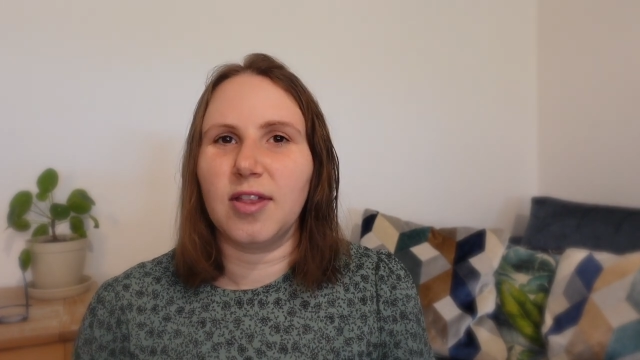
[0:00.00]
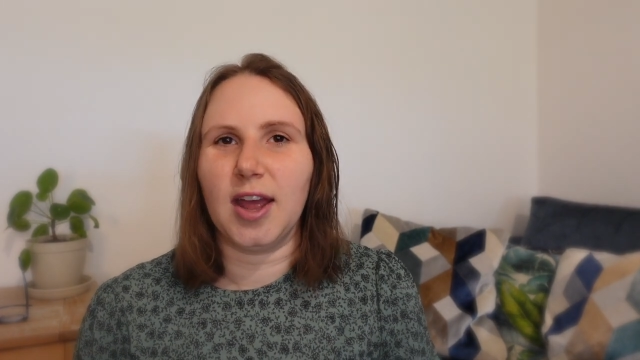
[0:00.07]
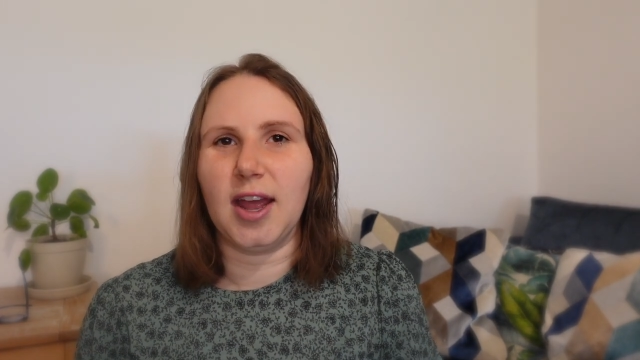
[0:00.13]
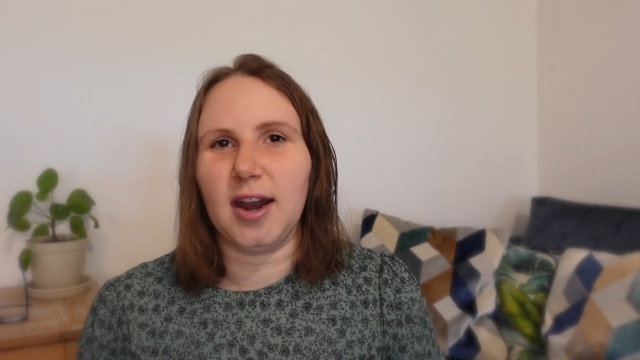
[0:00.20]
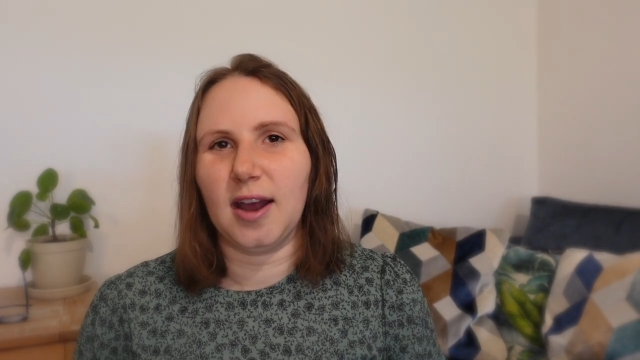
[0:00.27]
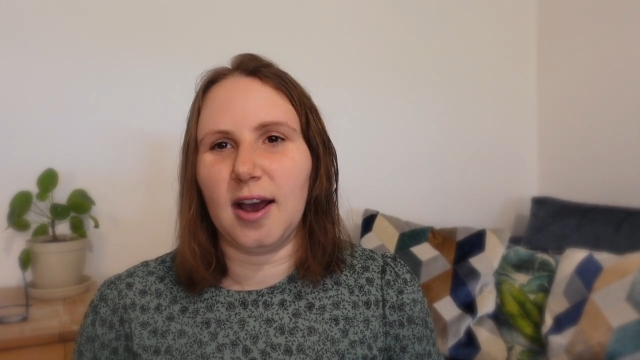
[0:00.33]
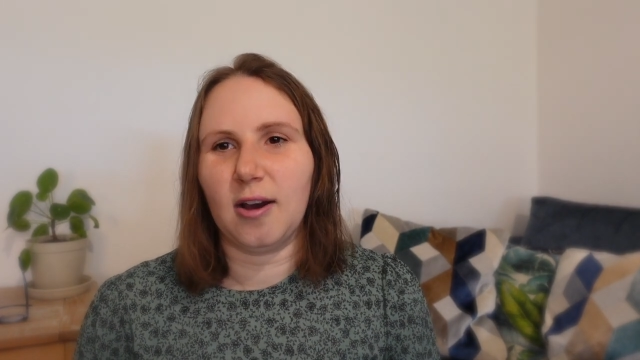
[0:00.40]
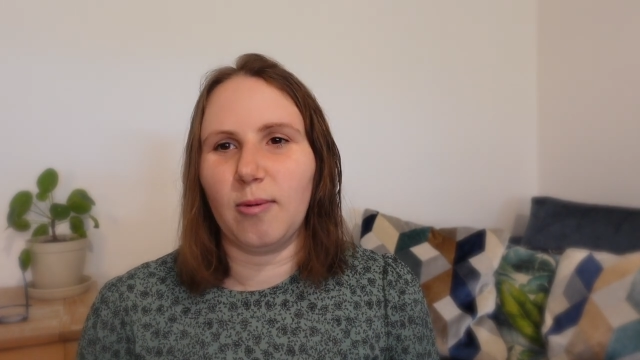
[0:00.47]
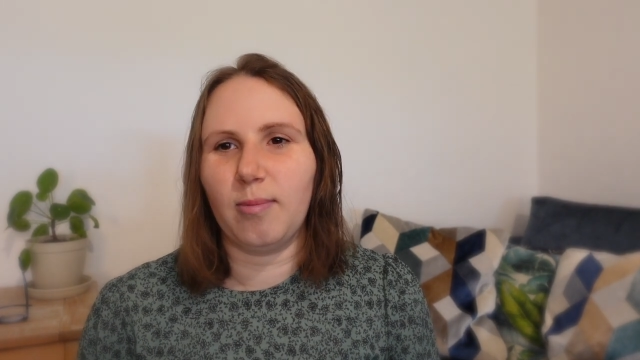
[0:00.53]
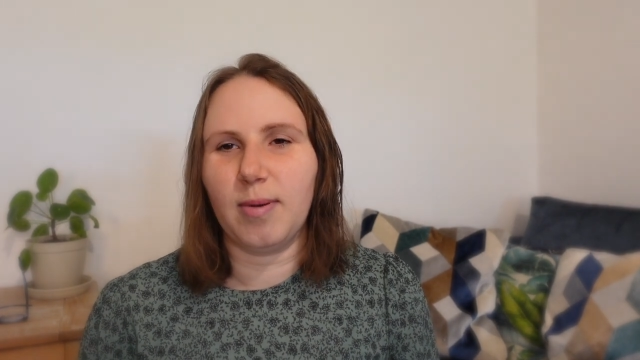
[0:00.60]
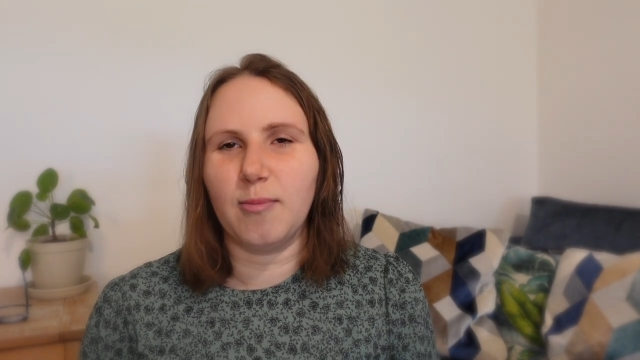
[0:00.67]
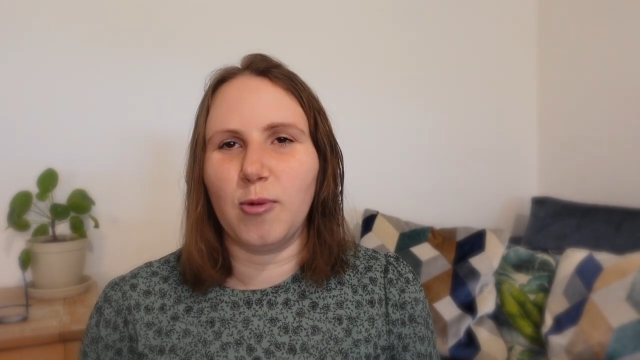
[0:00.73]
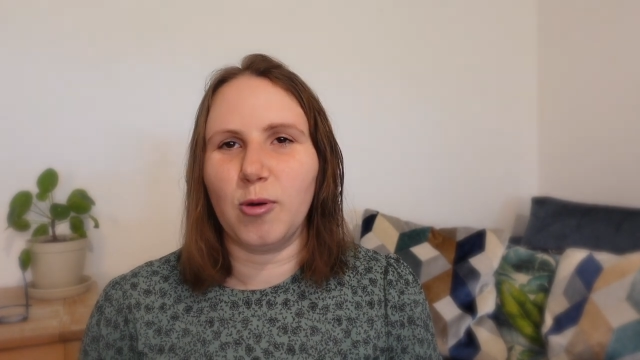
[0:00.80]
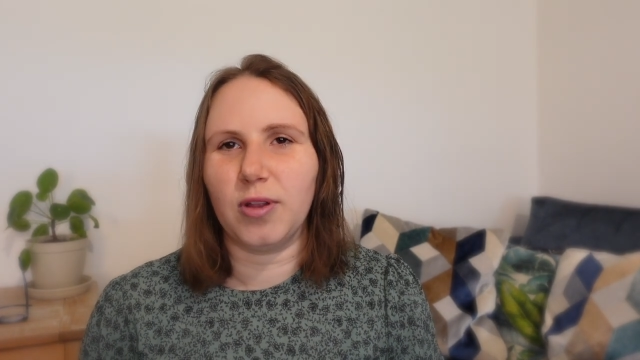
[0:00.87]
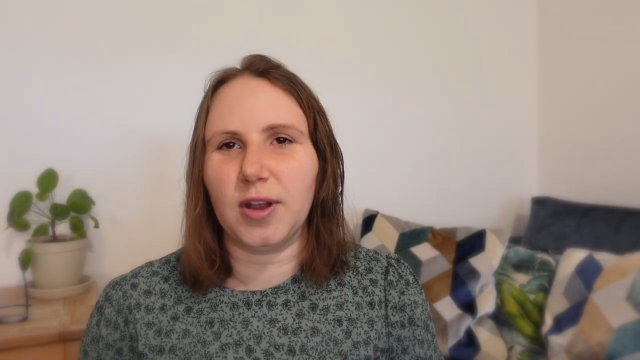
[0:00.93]
then I'll be
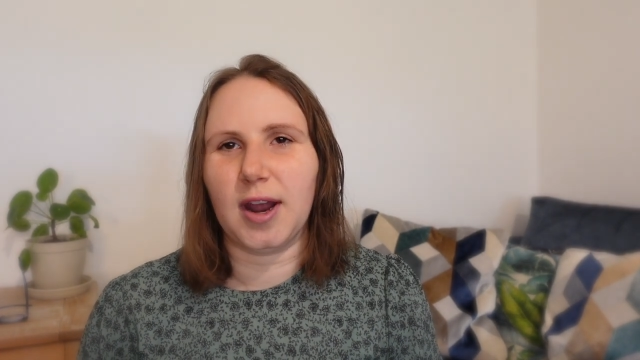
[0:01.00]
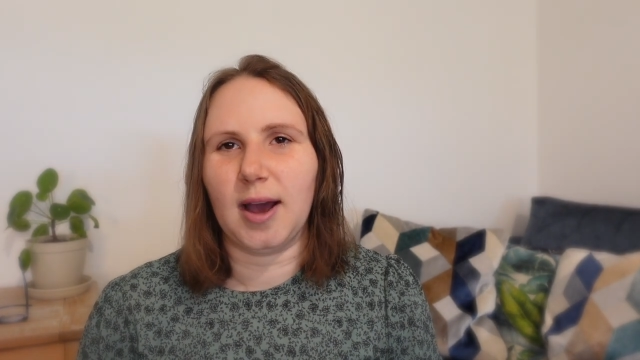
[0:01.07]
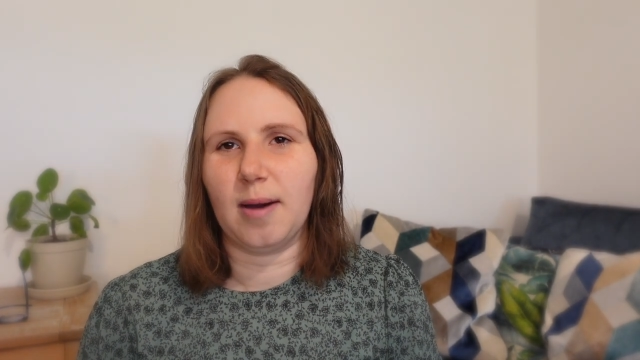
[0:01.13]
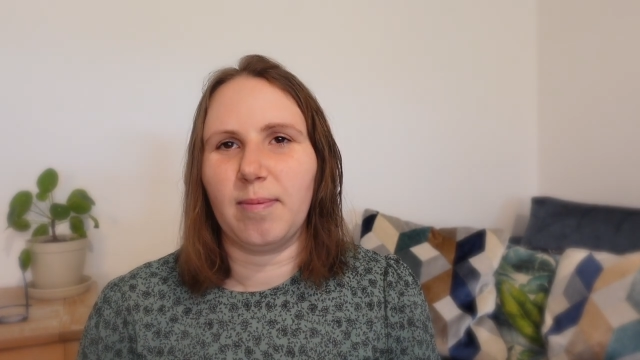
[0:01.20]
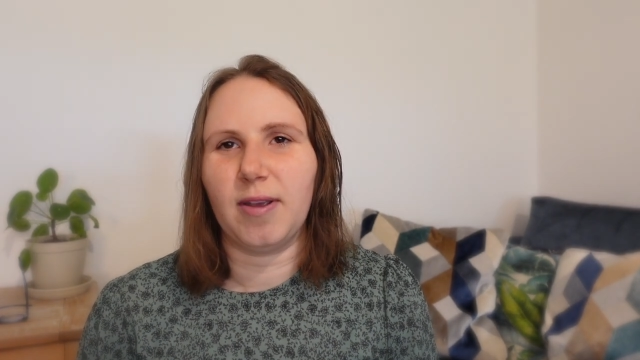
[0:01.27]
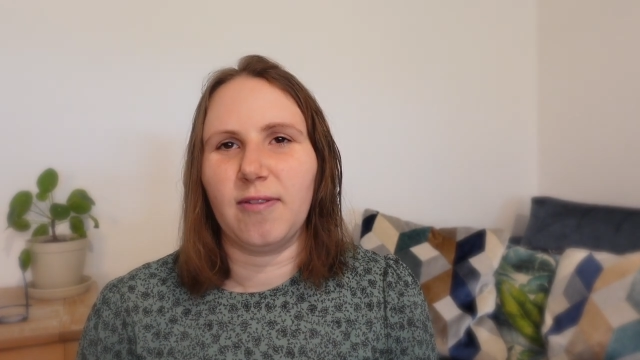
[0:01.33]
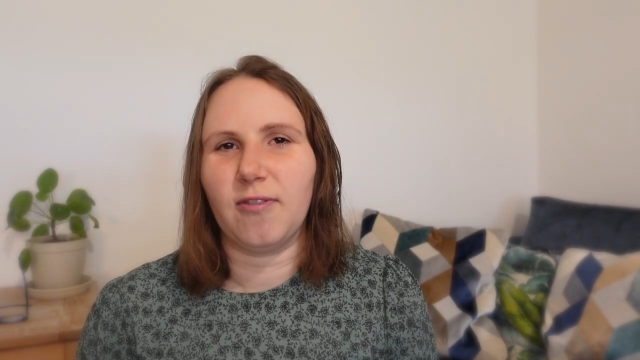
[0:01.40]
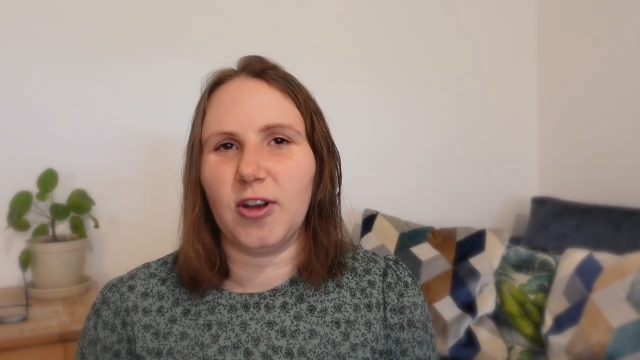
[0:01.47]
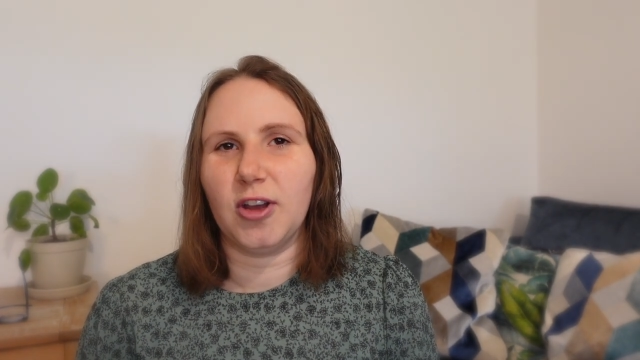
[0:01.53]
more than happy for